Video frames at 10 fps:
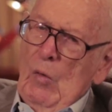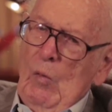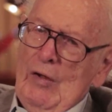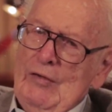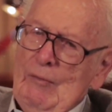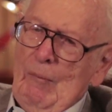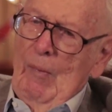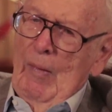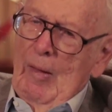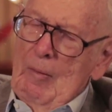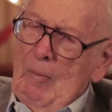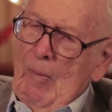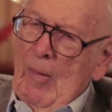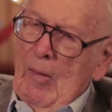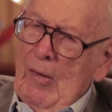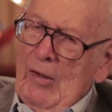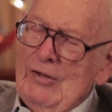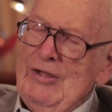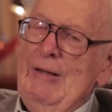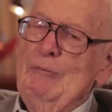with
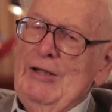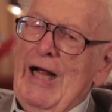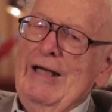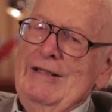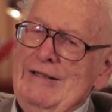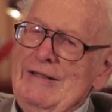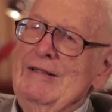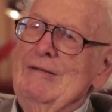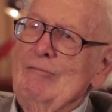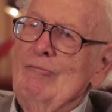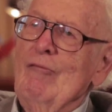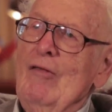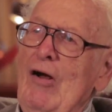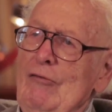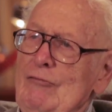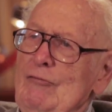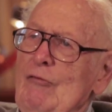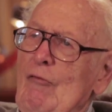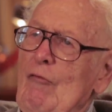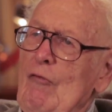deep analysis of
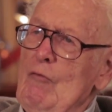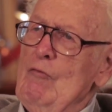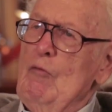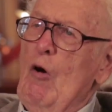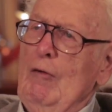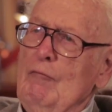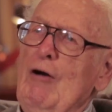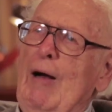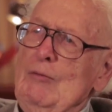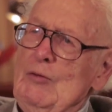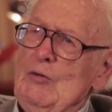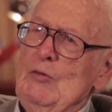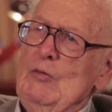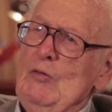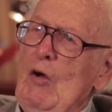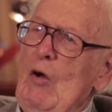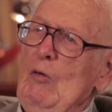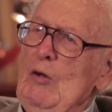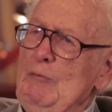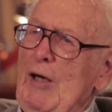important problems
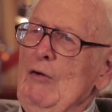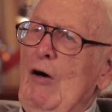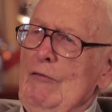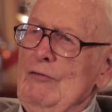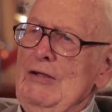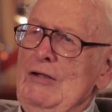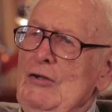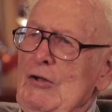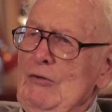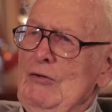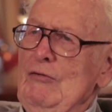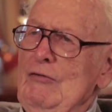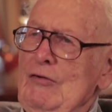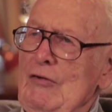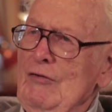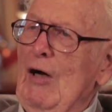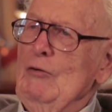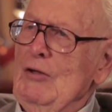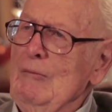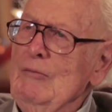would pay off in terms of
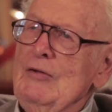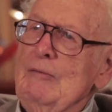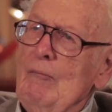outcomes.